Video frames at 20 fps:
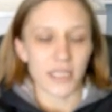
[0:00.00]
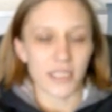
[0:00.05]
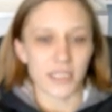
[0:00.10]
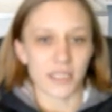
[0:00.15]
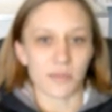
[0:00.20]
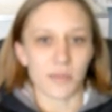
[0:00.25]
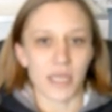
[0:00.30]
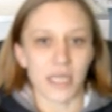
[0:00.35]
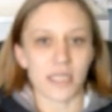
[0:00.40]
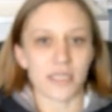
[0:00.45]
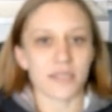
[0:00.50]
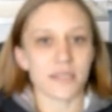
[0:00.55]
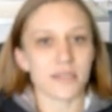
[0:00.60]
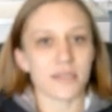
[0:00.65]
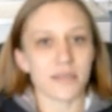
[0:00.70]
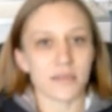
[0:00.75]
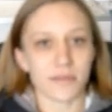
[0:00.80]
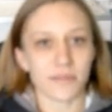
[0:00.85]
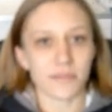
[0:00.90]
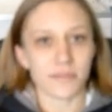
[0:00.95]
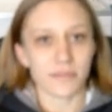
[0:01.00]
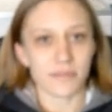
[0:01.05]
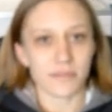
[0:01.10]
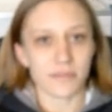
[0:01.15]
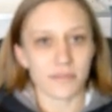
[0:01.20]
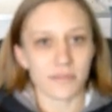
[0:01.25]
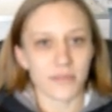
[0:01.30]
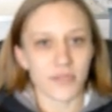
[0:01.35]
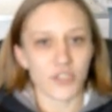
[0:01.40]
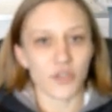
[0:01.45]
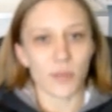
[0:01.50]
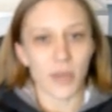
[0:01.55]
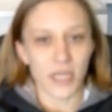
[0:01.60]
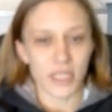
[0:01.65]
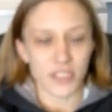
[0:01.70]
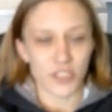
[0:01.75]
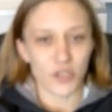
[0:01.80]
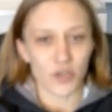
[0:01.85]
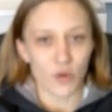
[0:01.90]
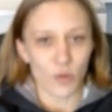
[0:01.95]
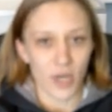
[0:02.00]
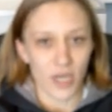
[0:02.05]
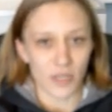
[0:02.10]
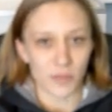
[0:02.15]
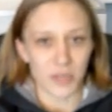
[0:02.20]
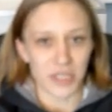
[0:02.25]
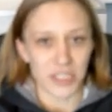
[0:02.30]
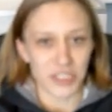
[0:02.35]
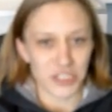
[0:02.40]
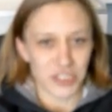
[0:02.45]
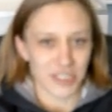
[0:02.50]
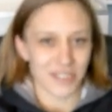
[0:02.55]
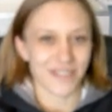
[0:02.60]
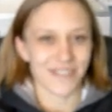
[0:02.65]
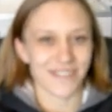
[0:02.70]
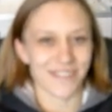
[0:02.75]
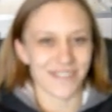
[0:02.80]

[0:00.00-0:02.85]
teammates. New Mexico Wildbunch.